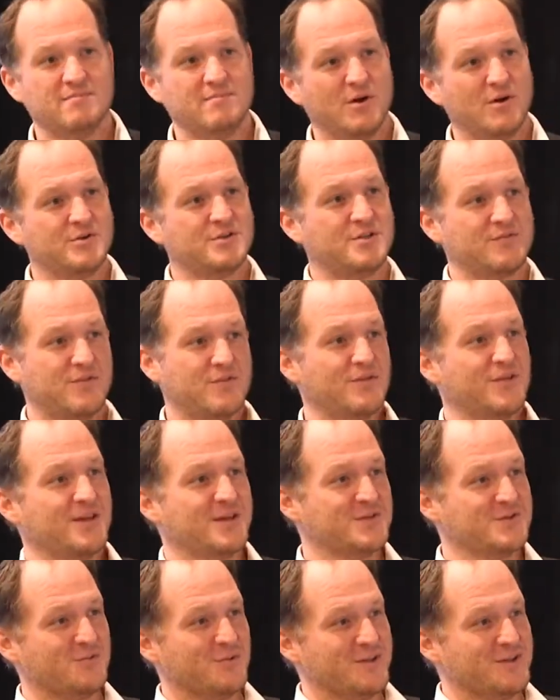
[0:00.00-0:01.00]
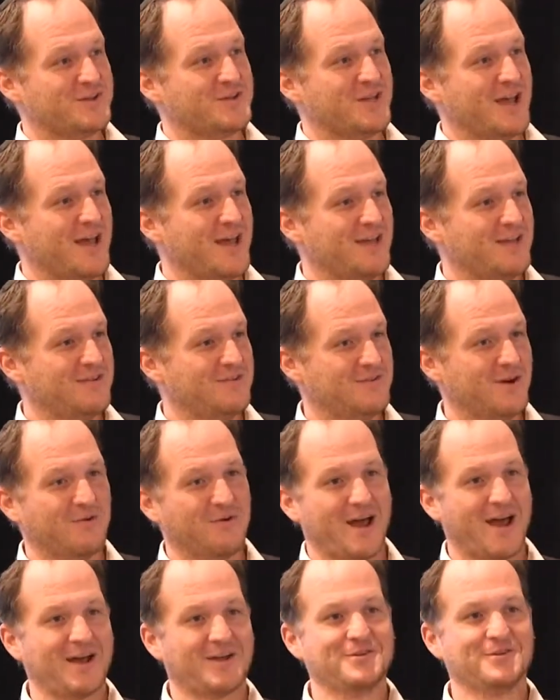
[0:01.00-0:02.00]
most of the things we say
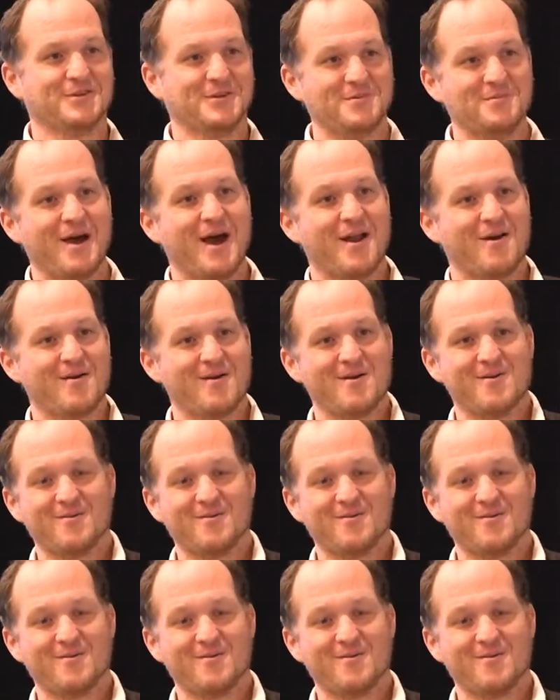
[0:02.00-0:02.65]
don't actually matter,